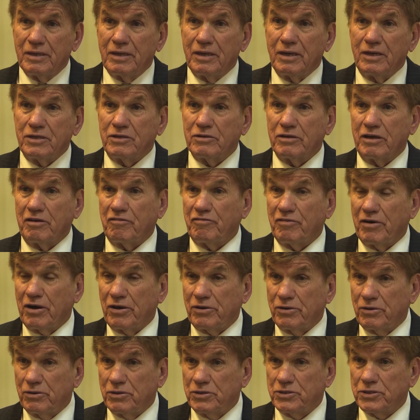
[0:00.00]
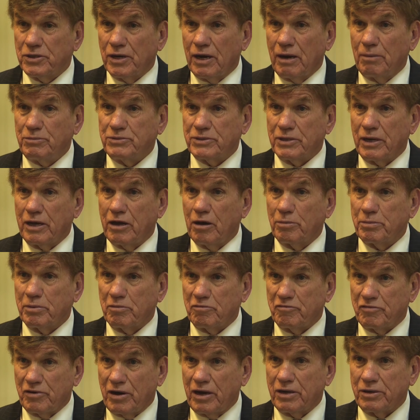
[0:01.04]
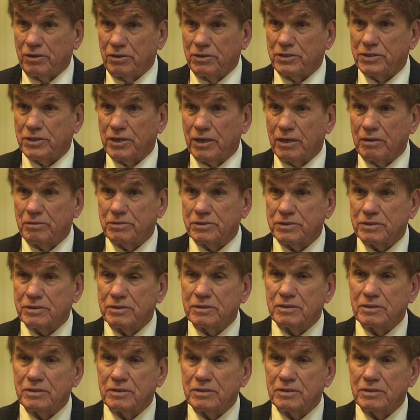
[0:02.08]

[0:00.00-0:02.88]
until they found new jobs, and I helped them find new jobs.